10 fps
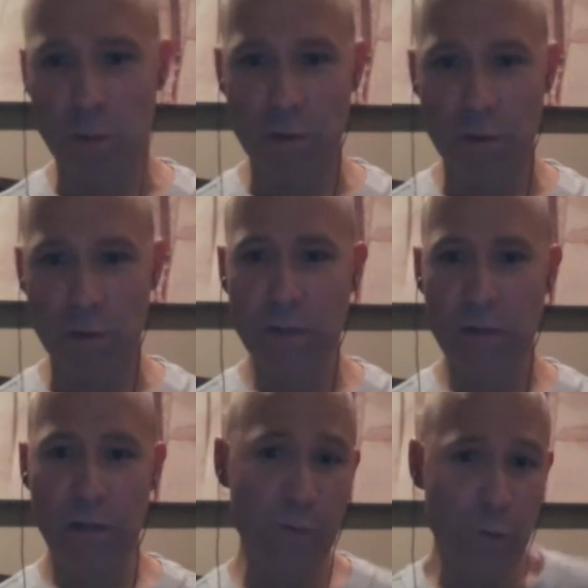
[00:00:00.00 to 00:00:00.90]
or
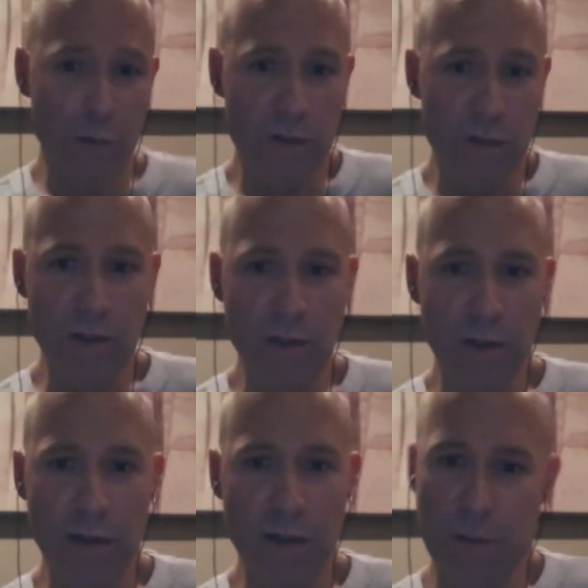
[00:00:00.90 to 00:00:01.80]
if you were dimming
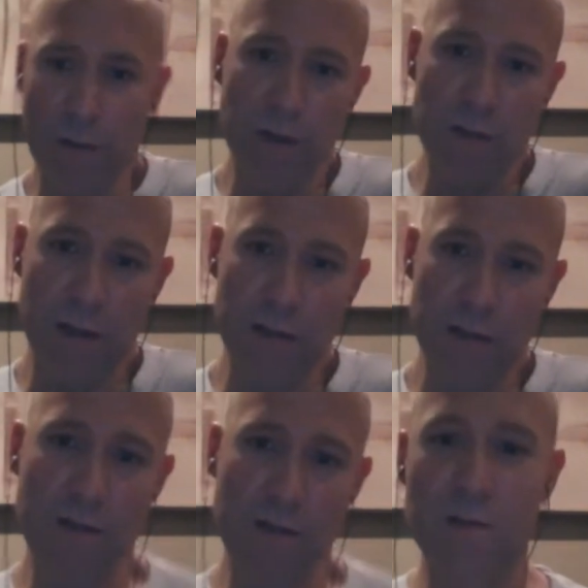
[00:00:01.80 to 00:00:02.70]
the light, it'd be much
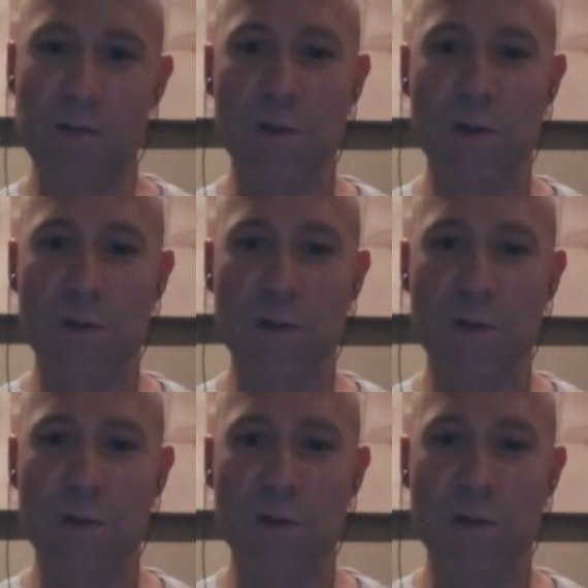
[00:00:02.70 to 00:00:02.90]
less.